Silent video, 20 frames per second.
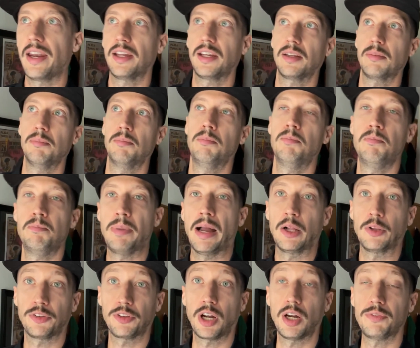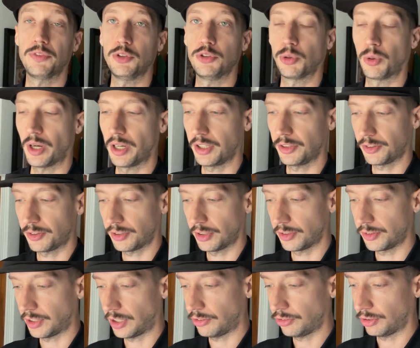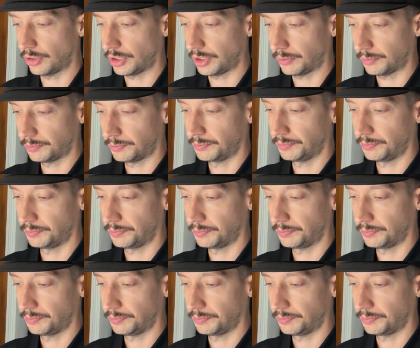it can bounce off you twice essentially. In